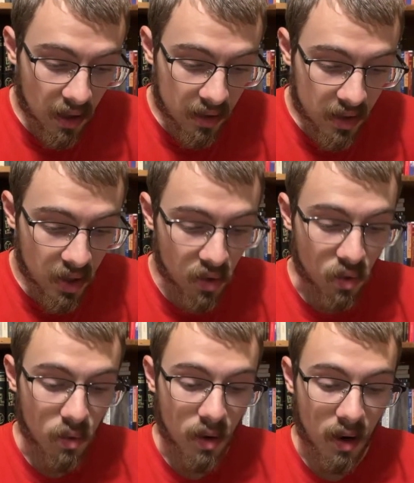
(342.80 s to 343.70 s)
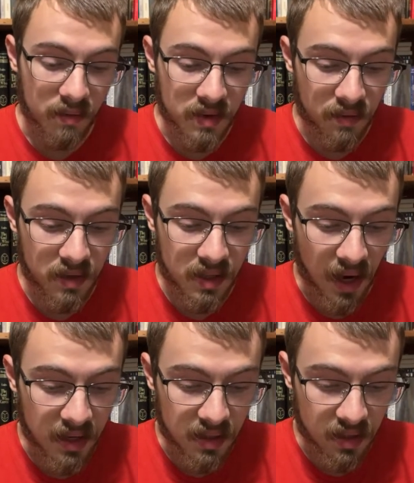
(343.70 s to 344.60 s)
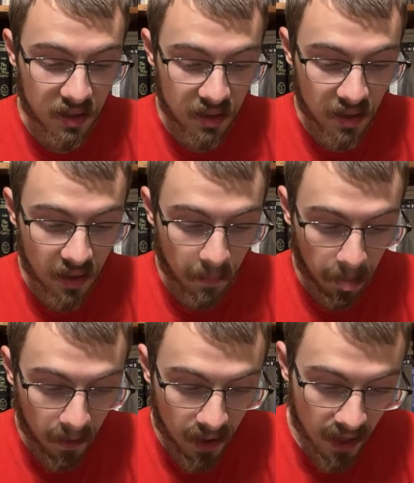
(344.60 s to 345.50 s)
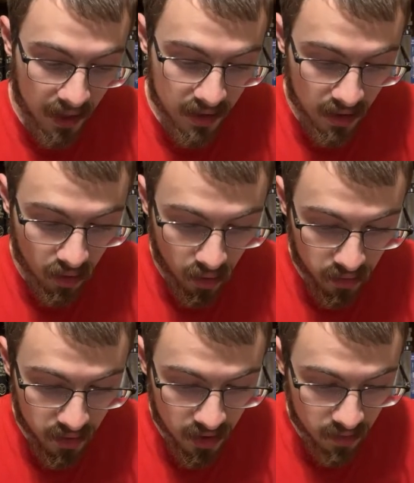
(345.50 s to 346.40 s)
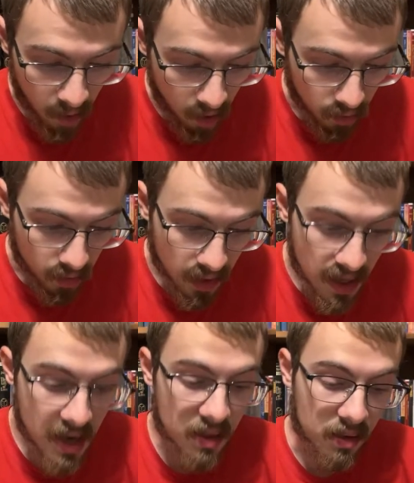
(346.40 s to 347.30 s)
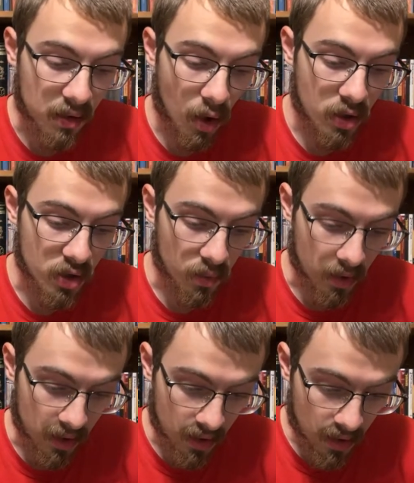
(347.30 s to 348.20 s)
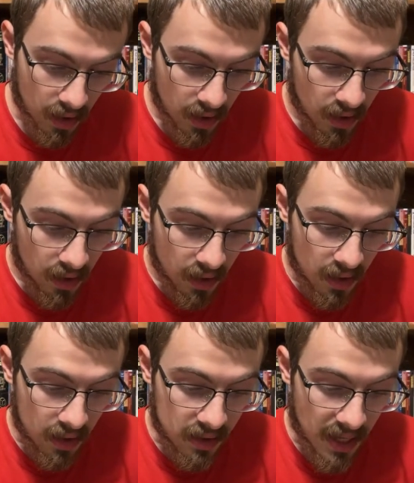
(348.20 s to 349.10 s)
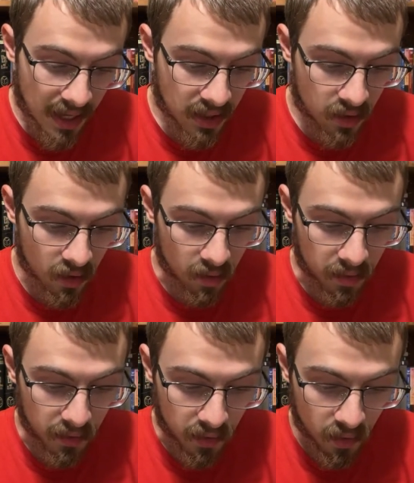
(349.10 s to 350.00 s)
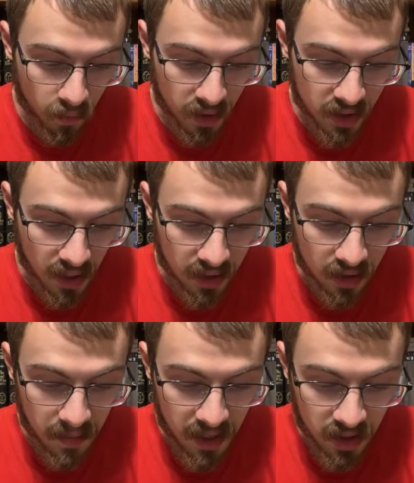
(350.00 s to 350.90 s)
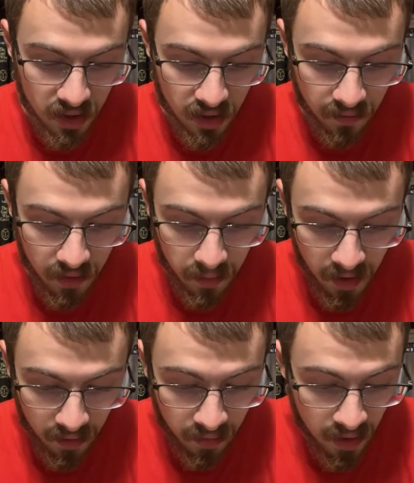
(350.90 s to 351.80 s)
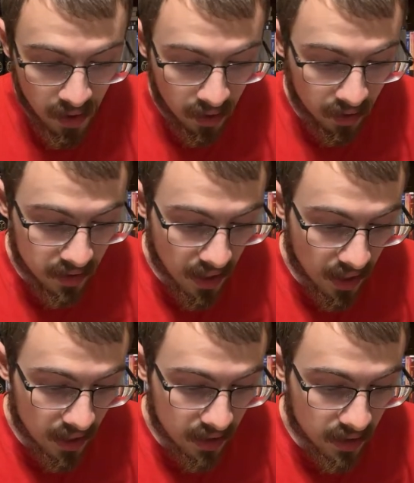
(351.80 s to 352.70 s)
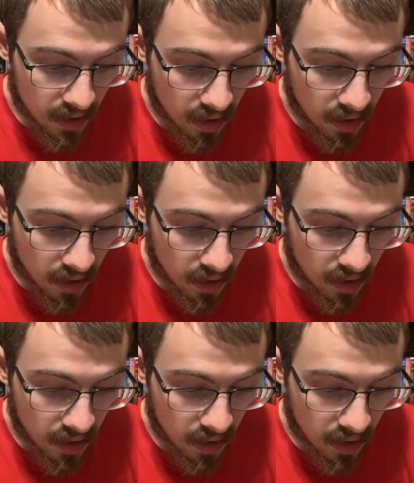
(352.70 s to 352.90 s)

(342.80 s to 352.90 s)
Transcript: two of different sizes, and enclosed the smaller in the larger one. His external balloon, which had the dimensions given above, contained